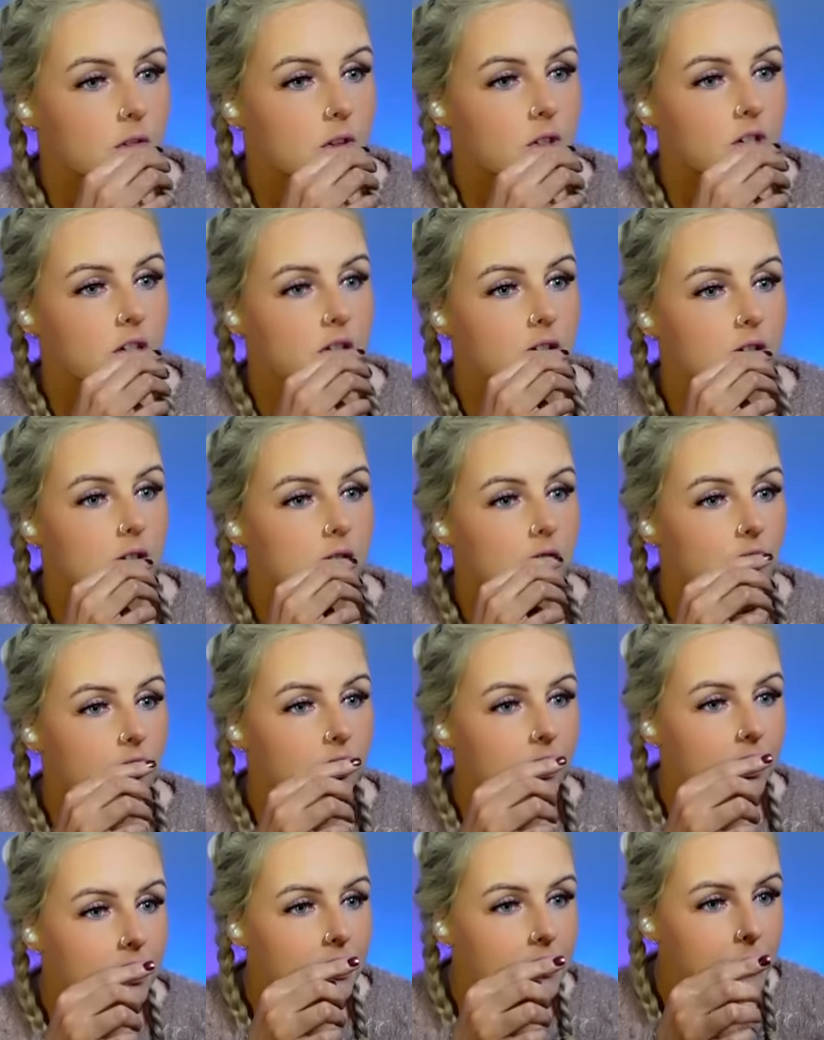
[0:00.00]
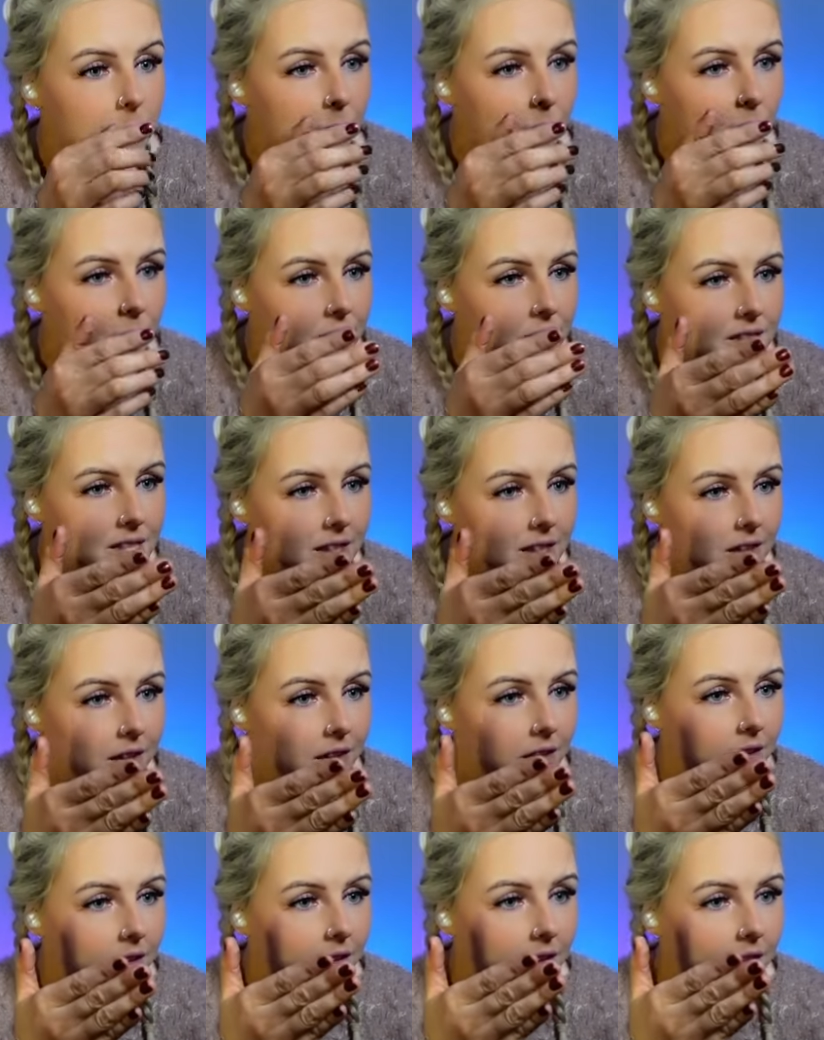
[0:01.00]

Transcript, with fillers: Look at look at his body.